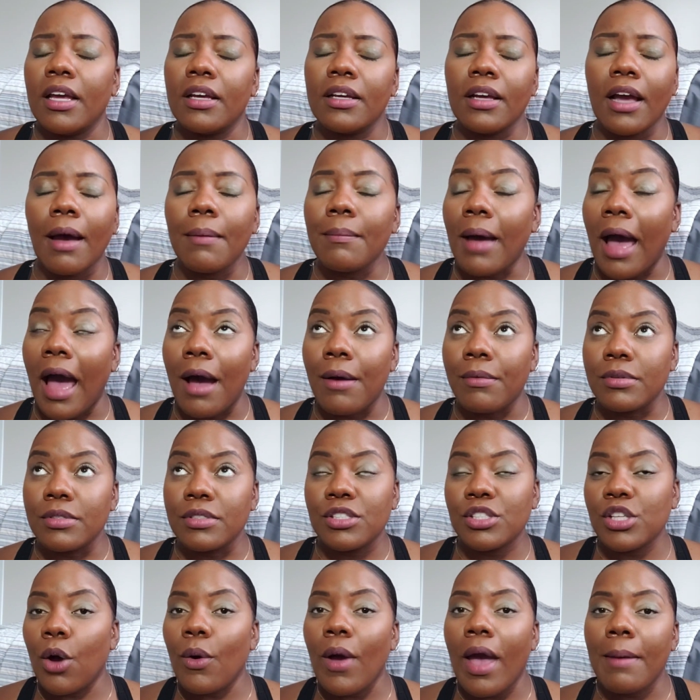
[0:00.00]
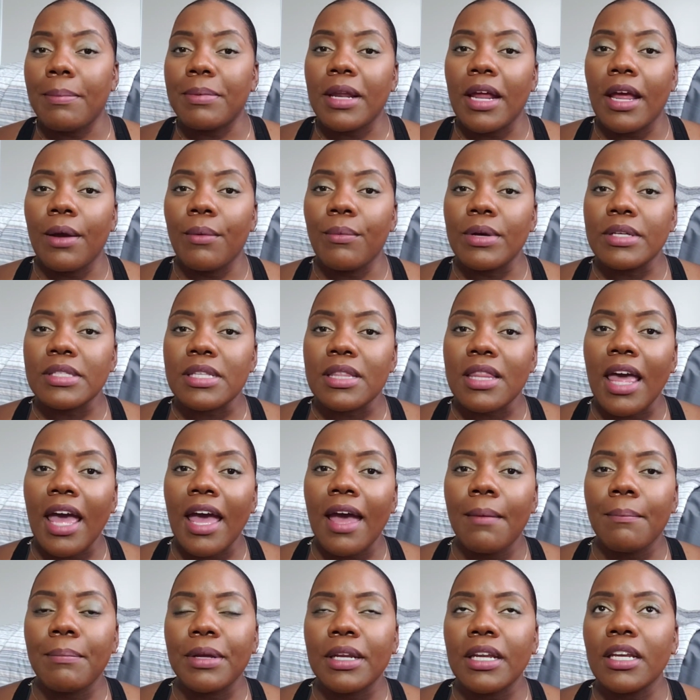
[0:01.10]
I was so happy that it wasn't
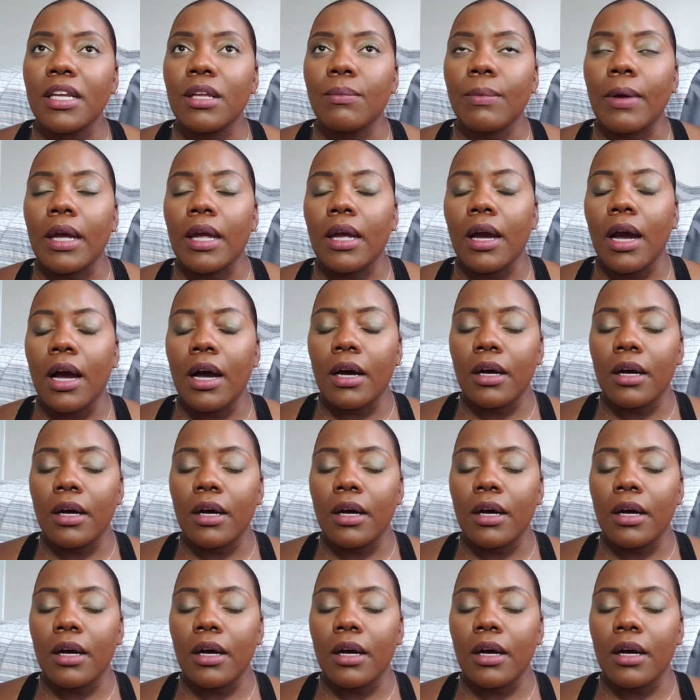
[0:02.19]
that. But anyway,